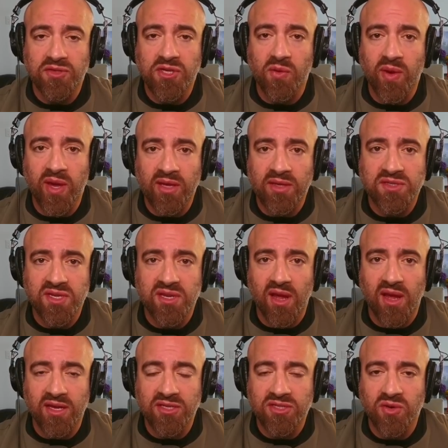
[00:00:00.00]
suing
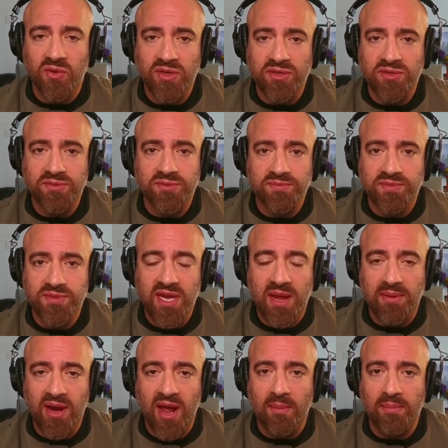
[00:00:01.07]
George
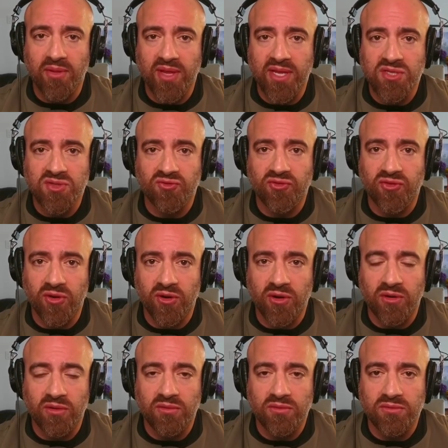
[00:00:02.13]
Stephanopoulos
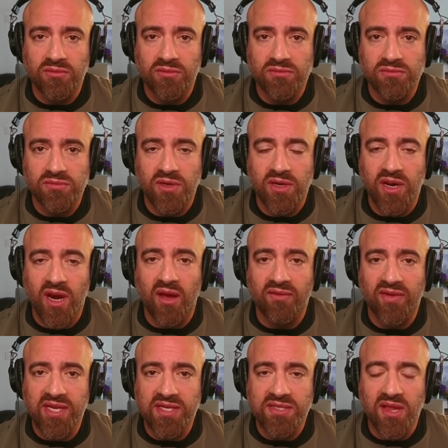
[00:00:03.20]
for an
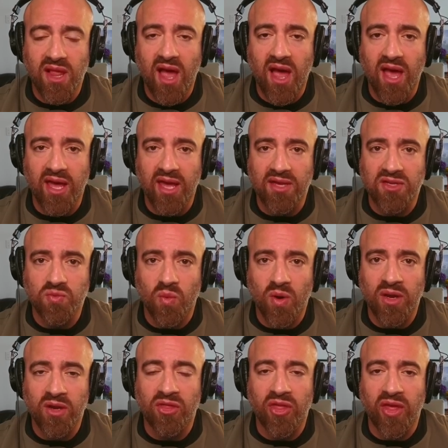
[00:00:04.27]
obvious lie is
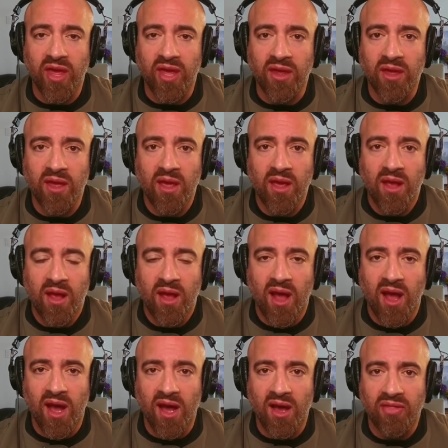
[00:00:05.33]
one thing.
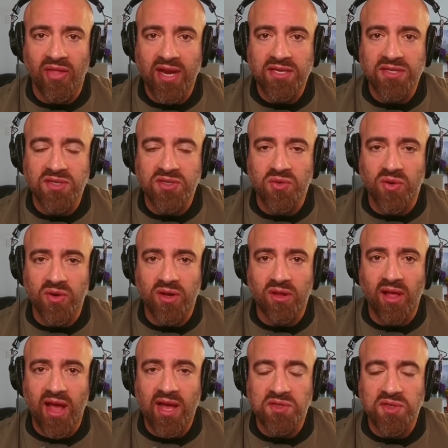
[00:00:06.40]
That's the sort of
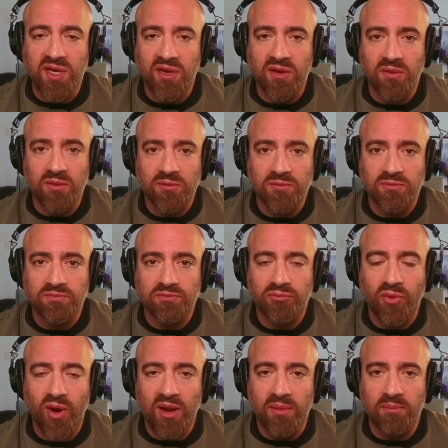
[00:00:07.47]
classic
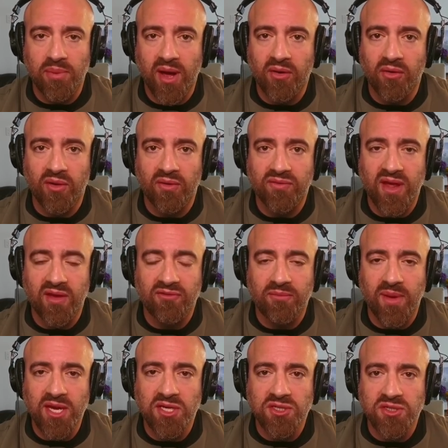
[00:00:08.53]
bread and butter of
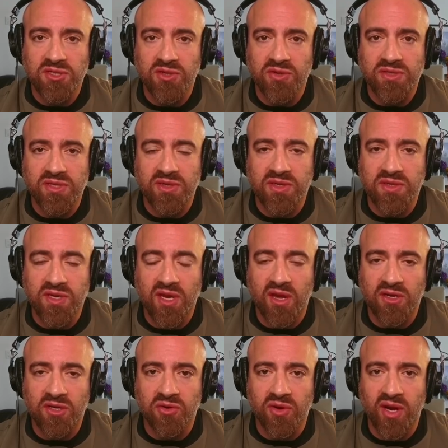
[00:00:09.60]
defamation suits in this
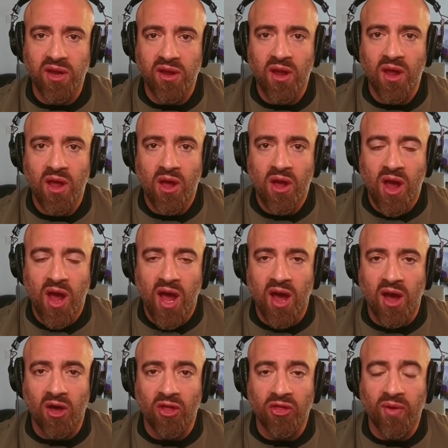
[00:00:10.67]
country.
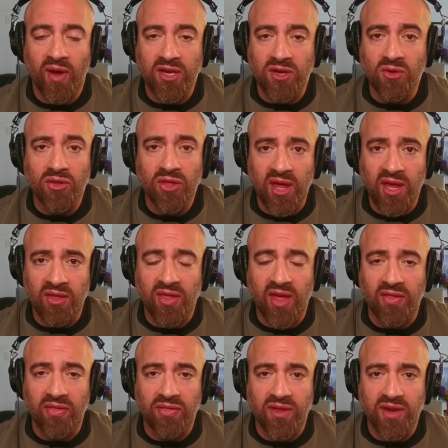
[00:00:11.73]
Although I do think
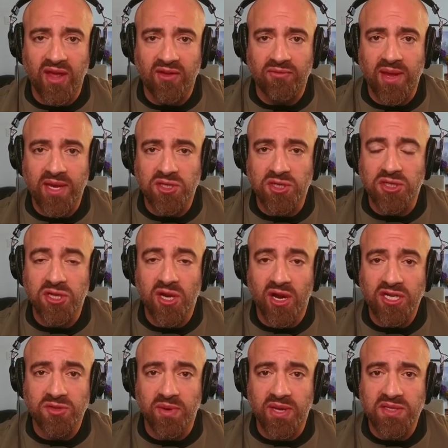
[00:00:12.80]
that the defamation
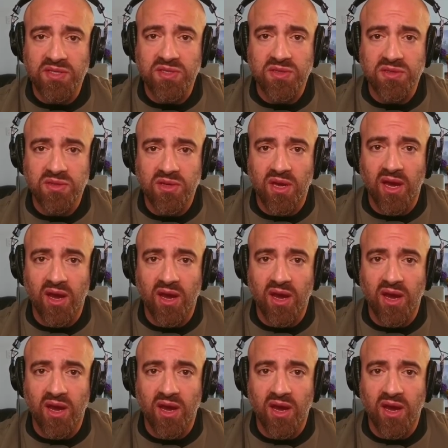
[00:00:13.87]
judgment